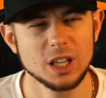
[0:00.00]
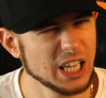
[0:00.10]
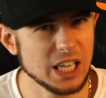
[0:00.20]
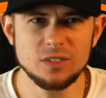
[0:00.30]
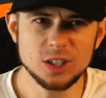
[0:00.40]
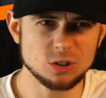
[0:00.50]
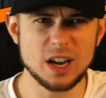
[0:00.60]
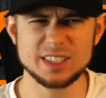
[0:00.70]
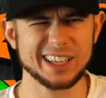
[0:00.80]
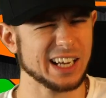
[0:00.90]
Even
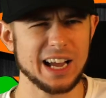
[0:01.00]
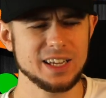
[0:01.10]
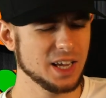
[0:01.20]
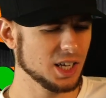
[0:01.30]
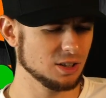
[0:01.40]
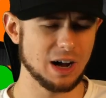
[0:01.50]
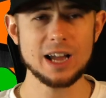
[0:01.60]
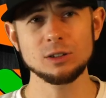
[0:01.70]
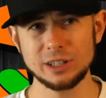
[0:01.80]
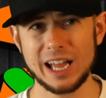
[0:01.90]
Chrysler, like I
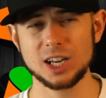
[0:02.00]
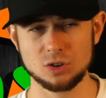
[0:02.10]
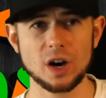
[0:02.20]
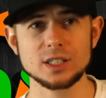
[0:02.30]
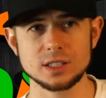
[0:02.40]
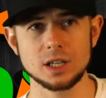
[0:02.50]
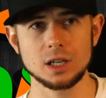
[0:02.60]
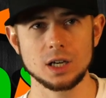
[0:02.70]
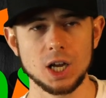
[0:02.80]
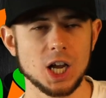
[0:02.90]
don't like Chrysler,
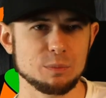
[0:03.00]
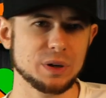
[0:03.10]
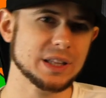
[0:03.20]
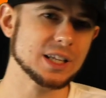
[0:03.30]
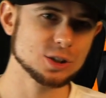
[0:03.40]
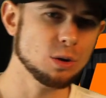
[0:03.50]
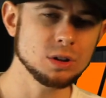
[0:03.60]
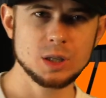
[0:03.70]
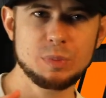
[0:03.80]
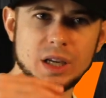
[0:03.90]
but that's
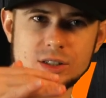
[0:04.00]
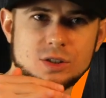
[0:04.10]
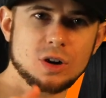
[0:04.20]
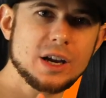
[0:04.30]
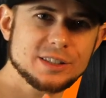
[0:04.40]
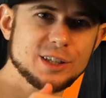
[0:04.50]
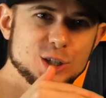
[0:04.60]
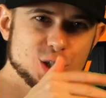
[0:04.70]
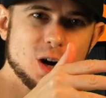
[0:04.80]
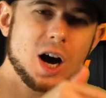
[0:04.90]
only because
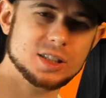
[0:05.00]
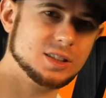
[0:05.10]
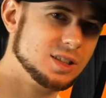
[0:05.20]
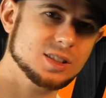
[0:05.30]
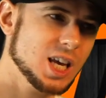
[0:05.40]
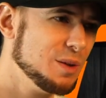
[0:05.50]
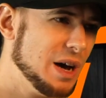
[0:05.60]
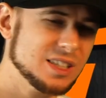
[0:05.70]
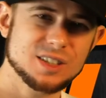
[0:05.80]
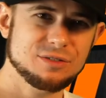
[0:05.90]
Chrysler's cost the same
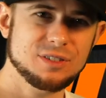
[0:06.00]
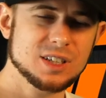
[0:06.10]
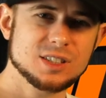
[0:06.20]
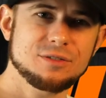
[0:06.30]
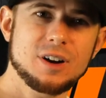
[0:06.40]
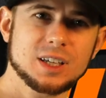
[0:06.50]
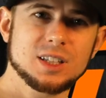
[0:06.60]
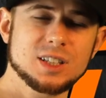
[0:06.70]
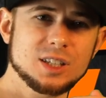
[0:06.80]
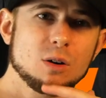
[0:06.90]
as a fucking
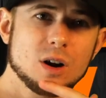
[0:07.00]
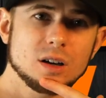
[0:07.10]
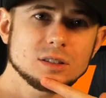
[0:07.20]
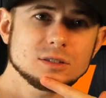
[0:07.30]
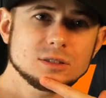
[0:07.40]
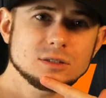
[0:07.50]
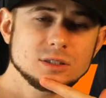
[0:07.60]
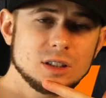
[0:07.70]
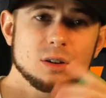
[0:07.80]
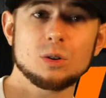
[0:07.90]
Toyota,
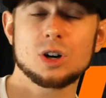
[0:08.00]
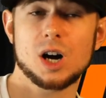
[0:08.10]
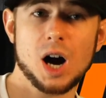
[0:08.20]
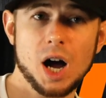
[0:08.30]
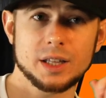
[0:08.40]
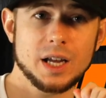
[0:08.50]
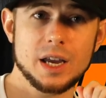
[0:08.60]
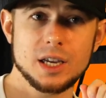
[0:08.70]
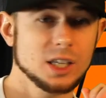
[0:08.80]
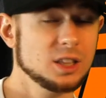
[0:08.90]
or a
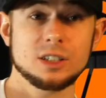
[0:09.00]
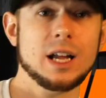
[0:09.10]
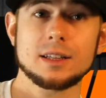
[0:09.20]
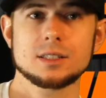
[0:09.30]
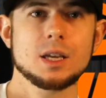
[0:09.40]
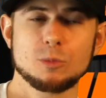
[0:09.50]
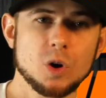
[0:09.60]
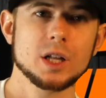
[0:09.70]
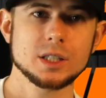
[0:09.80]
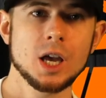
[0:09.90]
Hyundai. They're not the same
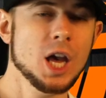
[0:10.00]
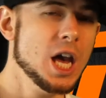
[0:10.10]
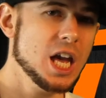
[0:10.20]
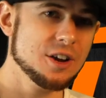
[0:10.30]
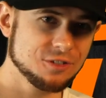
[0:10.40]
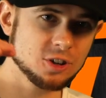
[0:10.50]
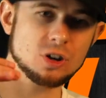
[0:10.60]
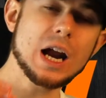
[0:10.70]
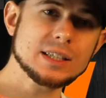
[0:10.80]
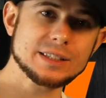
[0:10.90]
quality. If
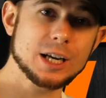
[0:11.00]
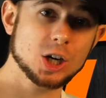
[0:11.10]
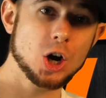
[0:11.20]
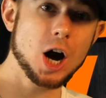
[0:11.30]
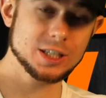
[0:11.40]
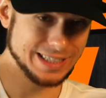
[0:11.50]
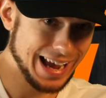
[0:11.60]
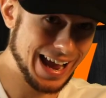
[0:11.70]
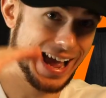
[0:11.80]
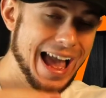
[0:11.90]
Chrysler cost
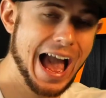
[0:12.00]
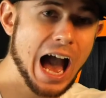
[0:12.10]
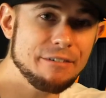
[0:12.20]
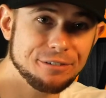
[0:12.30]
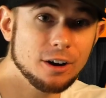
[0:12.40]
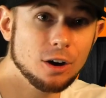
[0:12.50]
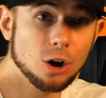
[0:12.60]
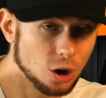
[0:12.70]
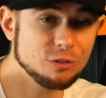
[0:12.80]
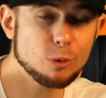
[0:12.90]
half
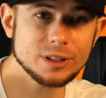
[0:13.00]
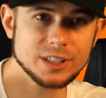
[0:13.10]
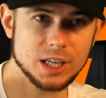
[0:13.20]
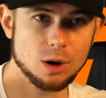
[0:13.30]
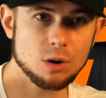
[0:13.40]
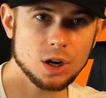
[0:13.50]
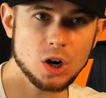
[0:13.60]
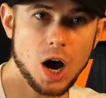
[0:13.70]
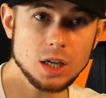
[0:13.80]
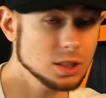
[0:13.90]
of what Toyota
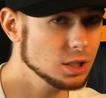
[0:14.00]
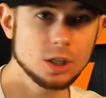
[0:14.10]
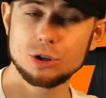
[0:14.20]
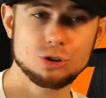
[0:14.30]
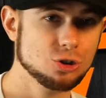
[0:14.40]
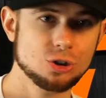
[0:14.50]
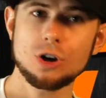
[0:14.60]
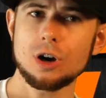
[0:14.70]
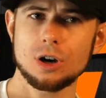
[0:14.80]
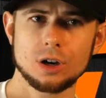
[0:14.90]
cost,
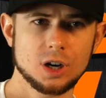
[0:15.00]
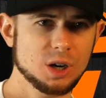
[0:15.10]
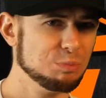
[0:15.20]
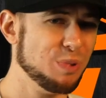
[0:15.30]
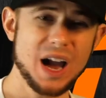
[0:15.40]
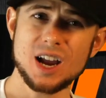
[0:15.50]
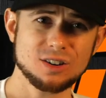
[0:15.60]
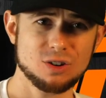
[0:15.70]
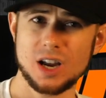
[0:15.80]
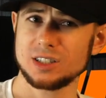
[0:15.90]
sure, buy a
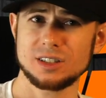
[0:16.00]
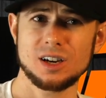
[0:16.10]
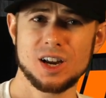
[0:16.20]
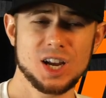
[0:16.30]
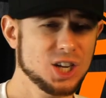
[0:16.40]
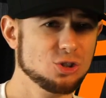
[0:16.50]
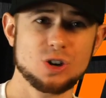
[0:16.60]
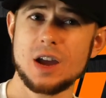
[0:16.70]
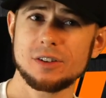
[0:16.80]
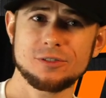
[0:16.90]
Chrysler,
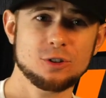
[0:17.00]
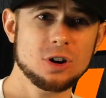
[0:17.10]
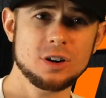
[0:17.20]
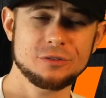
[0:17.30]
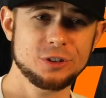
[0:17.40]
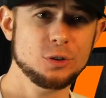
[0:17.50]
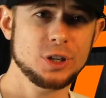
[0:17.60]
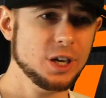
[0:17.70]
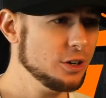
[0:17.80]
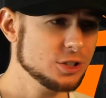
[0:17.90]
drive it for a few
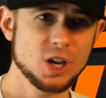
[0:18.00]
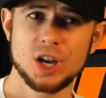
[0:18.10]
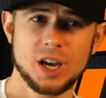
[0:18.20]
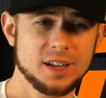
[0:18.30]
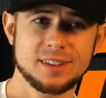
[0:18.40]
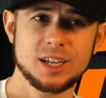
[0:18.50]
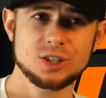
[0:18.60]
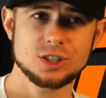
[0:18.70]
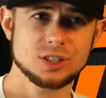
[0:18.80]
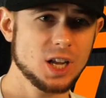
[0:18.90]
years, and then
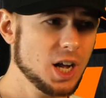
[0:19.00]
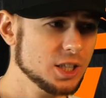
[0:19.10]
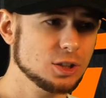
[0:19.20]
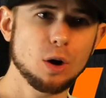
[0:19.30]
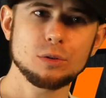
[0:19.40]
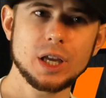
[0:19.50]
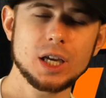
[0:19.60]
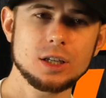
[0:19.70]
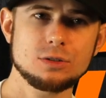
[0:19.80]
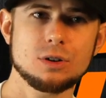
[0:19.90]
just donate
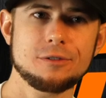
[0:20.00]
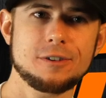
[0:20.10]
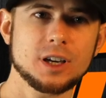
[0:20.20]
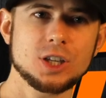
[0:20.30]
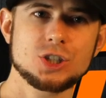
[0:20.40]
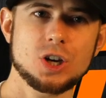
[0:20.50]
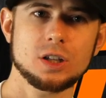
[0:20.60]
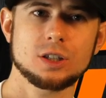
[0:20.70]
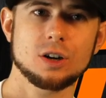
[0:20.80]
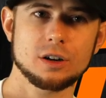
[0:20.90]
it to a fucking
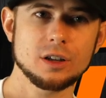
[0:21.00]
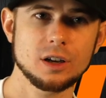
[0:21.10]
junkyard.